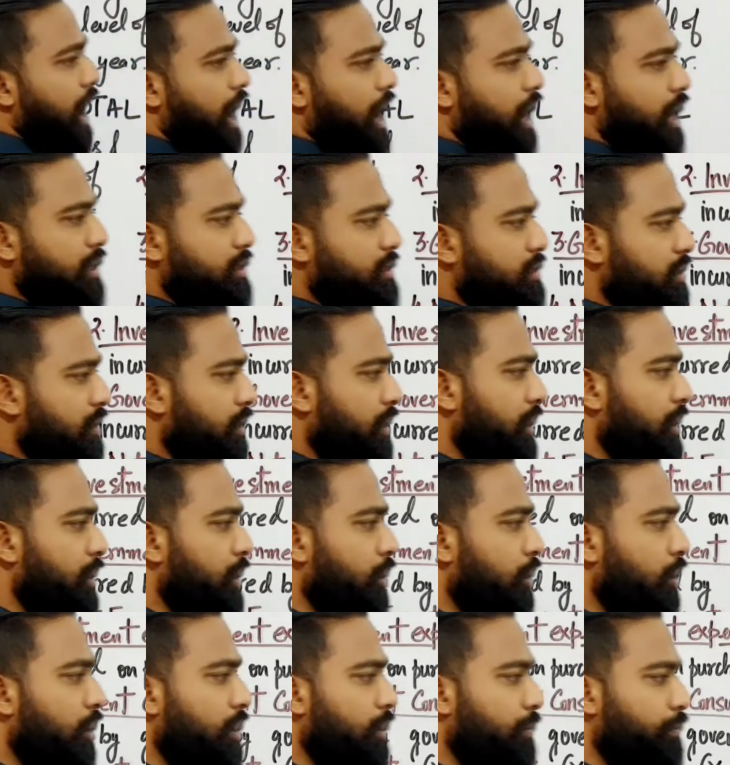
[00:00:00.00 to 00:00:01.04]
asked in
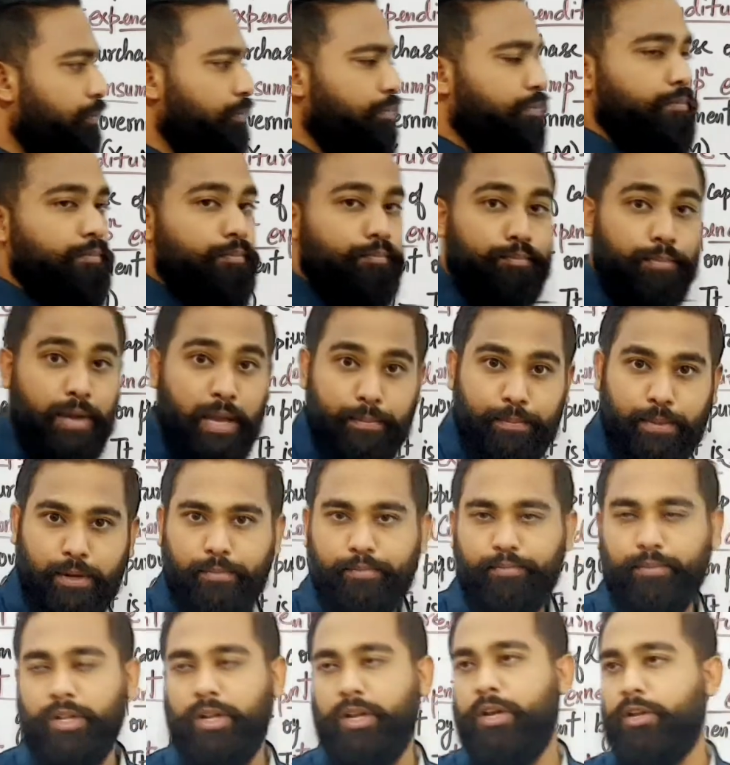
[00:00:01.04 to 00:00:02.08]
your
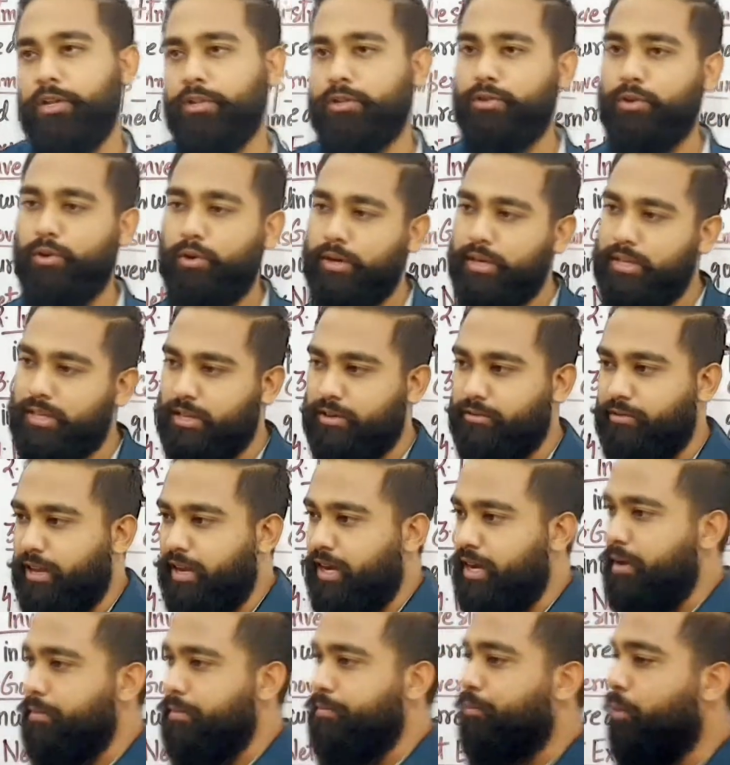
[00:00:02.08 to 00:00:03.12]
paper. So it's a
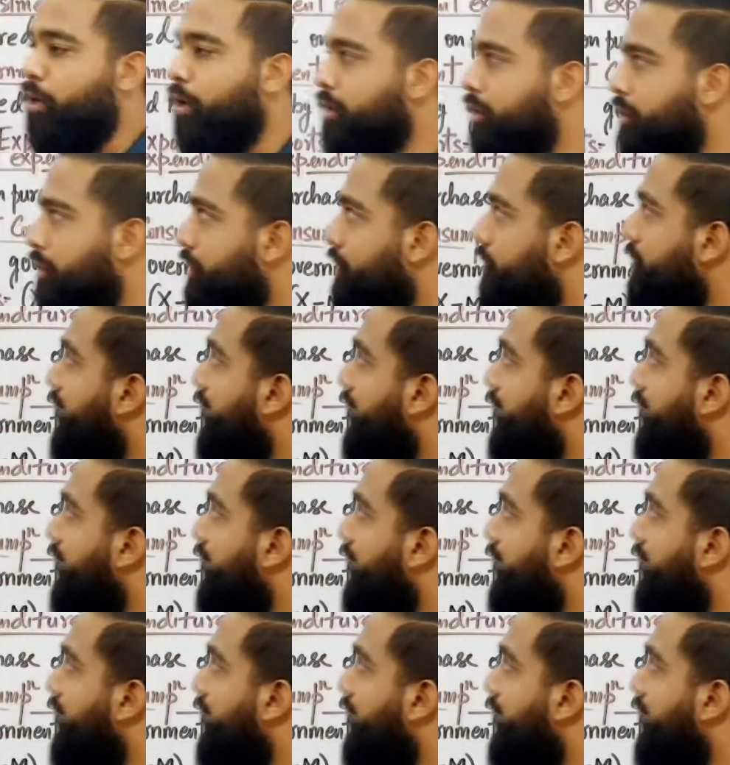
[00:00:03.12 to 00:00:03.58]
very important